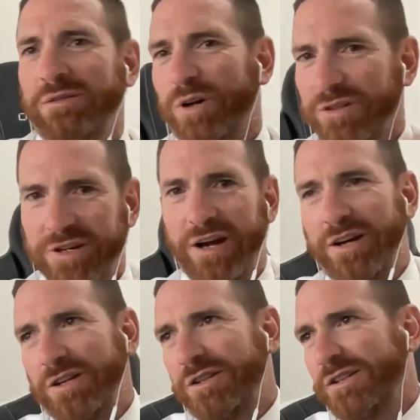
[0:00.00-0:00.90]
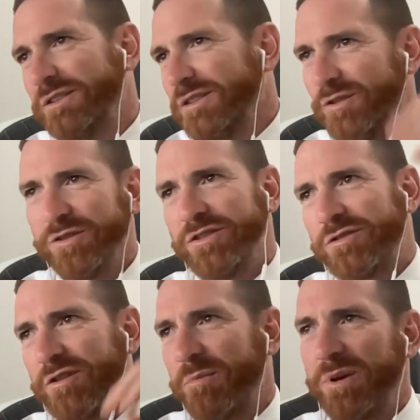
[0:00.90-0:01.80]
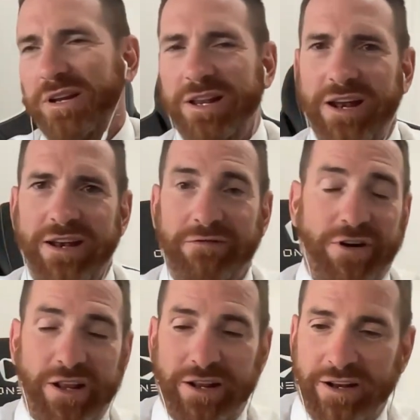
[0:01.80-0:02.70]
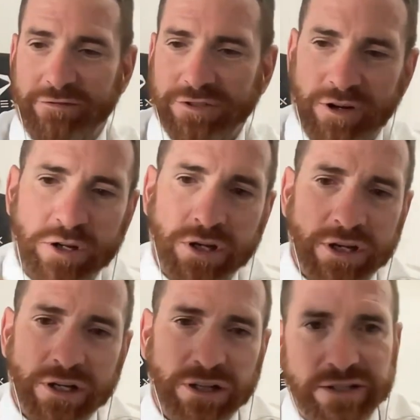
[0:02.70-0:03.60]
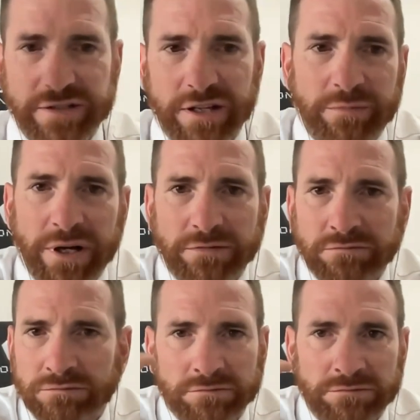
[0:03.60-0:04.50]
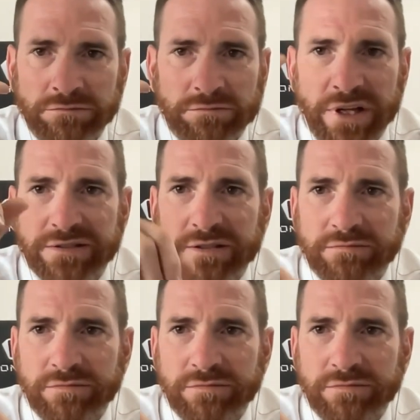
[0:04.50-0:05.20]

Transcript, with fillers: What's going on? All this crap. And he'd had enough. I'd had enough. So Leigh said, mate, that's it.